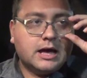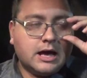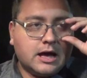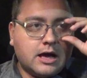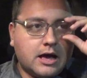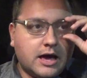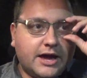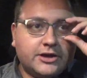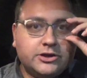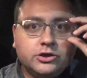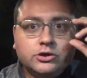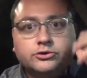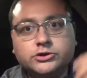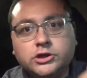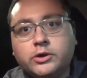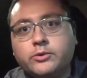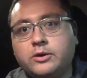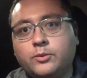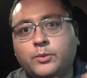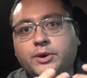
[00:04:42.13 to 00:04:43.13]
And you'll
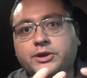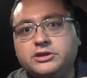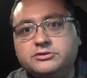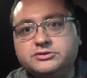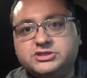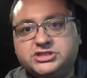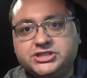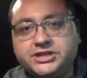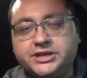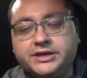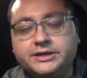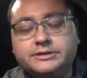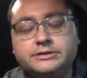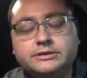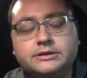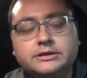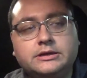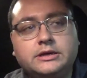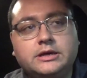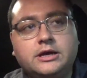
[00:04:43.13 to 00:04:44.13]
know it when you see it.
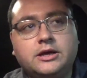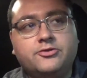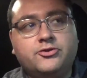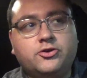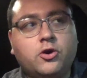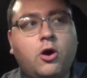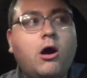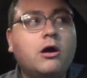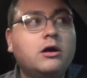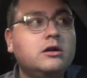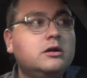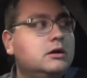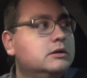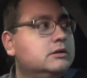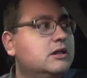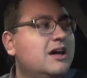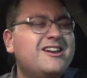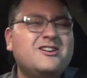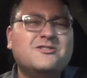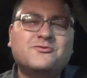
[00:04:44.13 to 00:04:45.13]
There are a
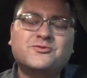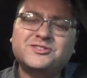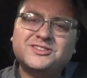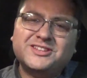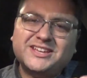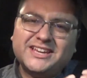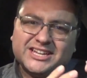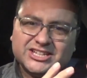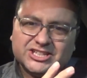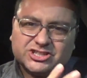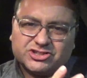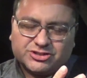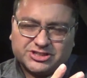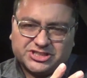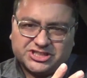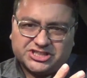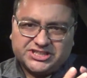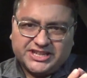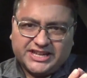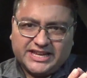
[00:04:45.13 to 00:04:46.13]
lot of really
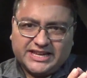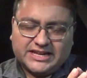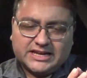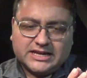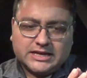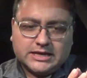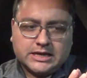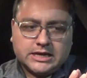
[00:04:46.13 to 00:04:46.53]
interesting